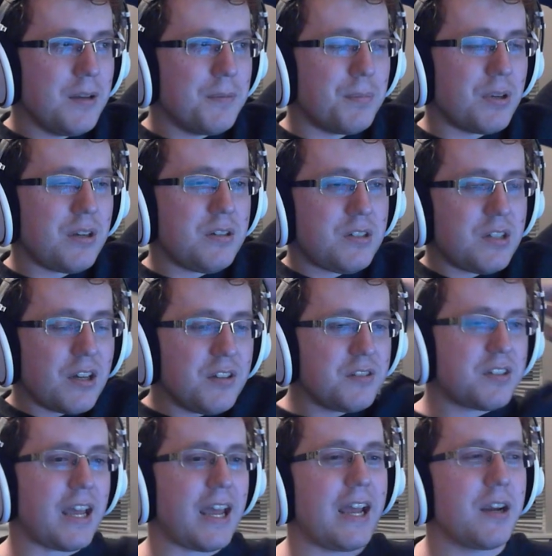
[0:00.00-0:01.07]
but it does
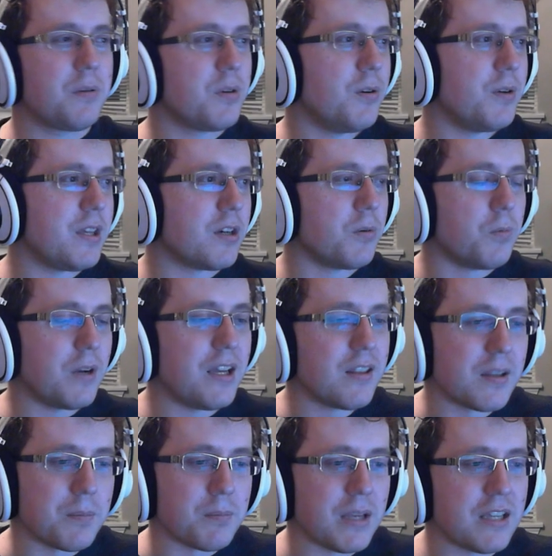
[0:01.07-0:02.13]
aggro in a way
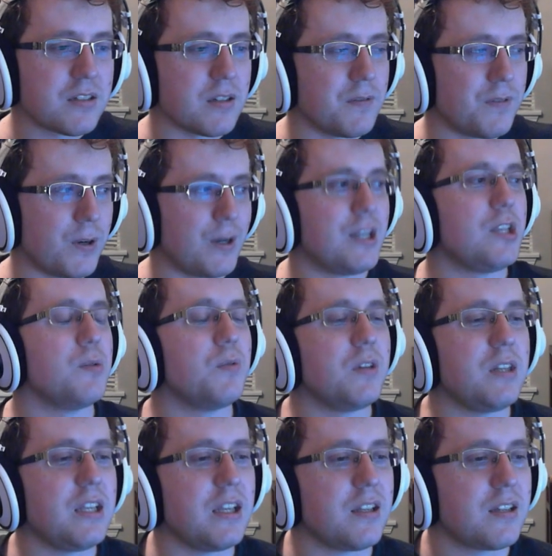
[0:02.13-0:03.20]
that makes it very
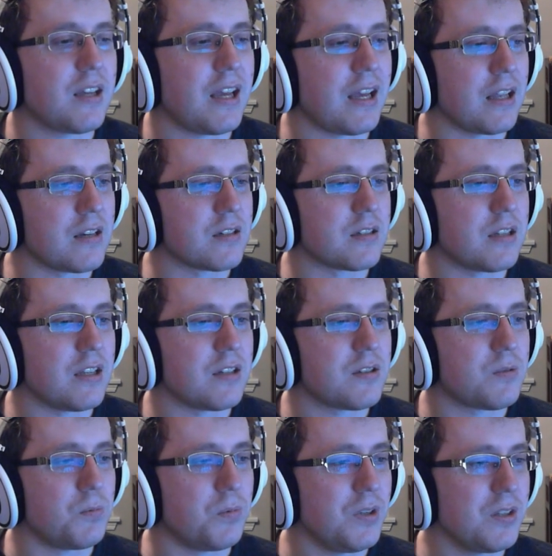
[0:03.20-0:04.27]
unique, and it
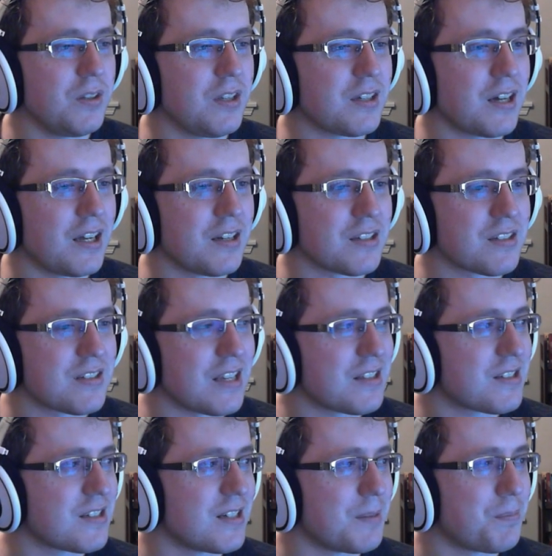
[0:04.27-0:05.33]
really kind of
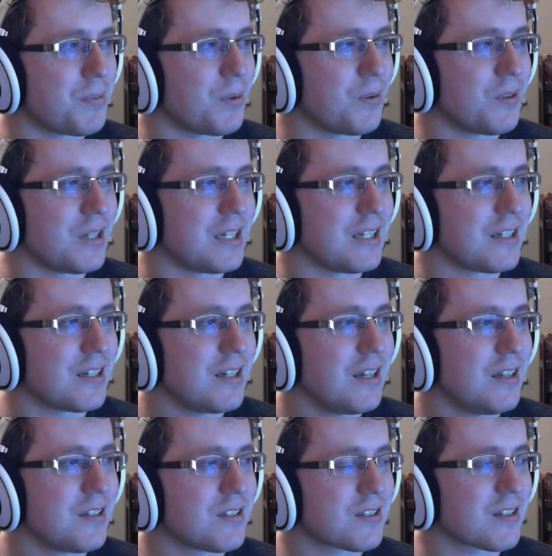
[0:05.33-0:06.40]
sets up, like,
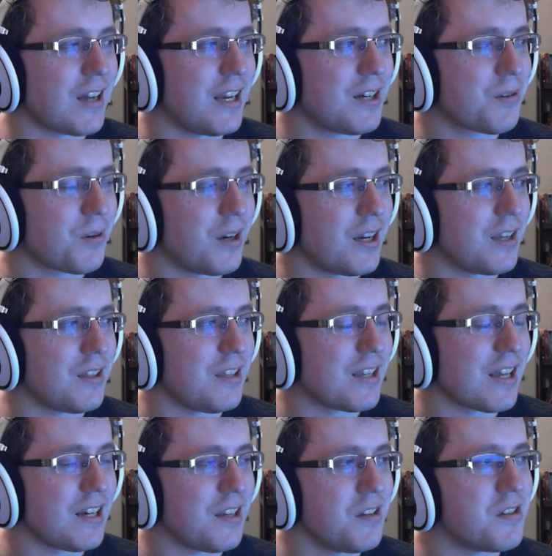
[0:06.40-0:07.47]
Skycrag
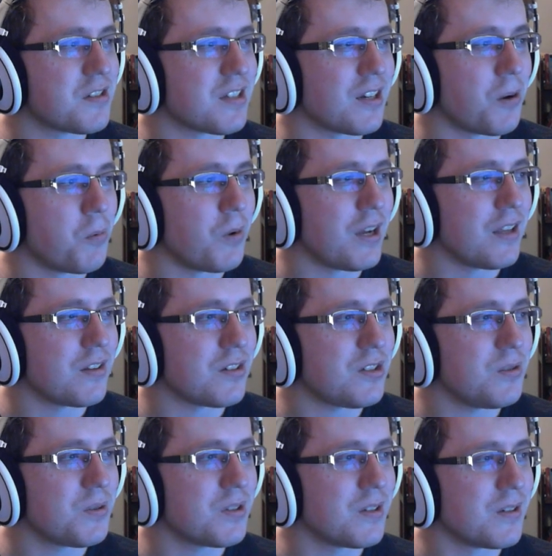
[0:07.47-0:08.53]
Yetis in a way that
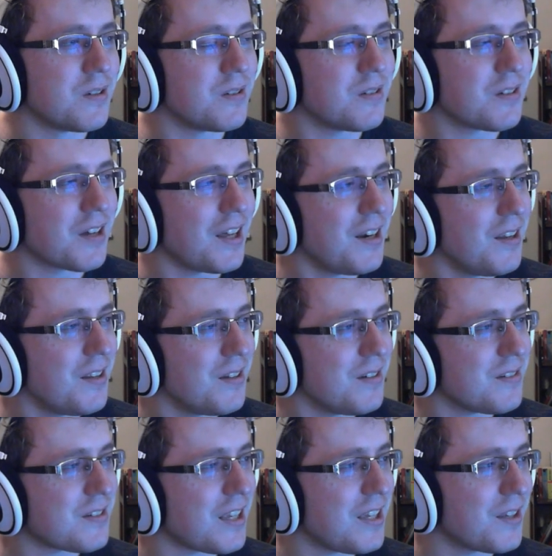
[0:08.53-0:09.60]
you can kind of
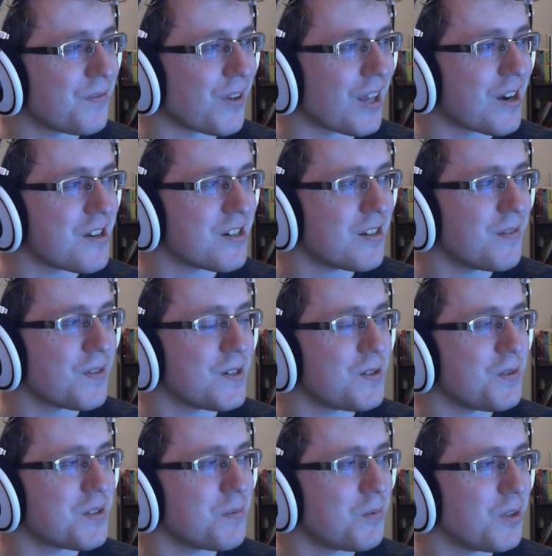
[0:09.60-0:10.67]
take advantage of and do
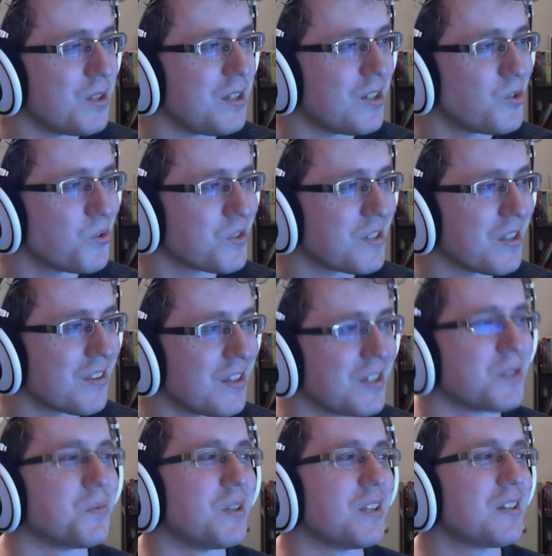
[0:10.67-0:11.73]
some really interesting
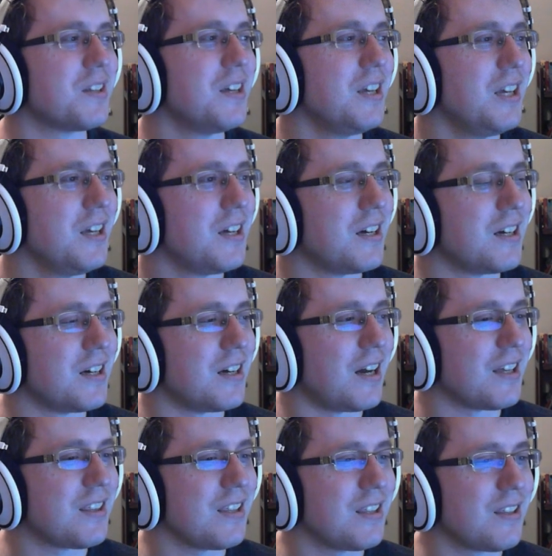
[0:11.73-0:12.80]
things with.
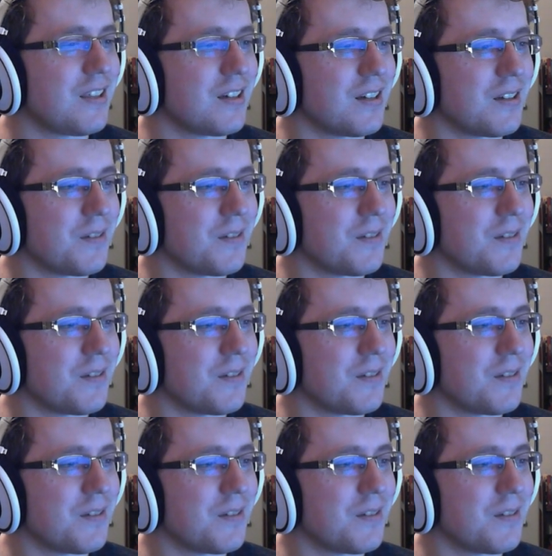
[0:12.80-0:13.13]
I think